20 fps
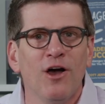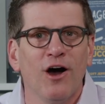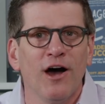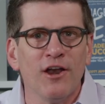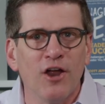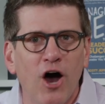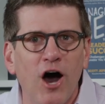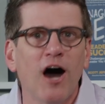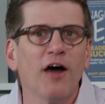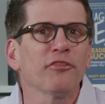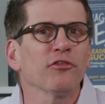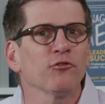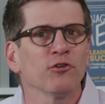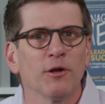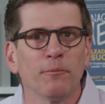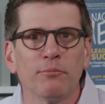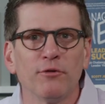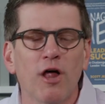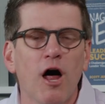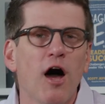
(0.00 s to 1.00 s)
an author
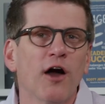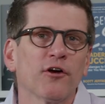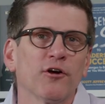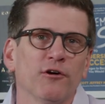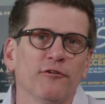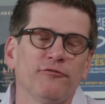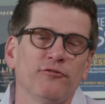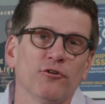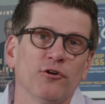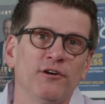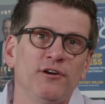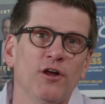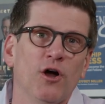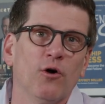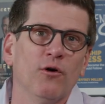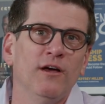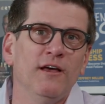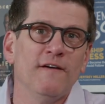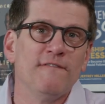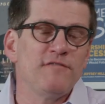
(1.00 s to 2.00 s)
and a blogger for you
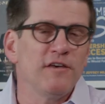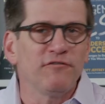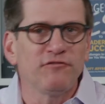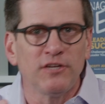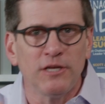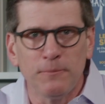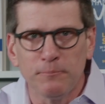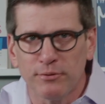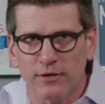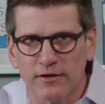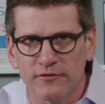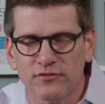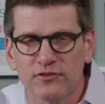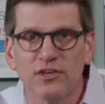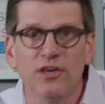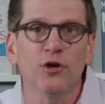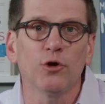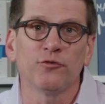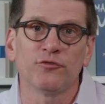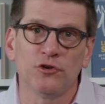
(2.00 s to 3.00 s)
know 15 plus
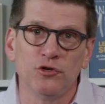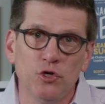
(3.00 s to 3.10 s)
years,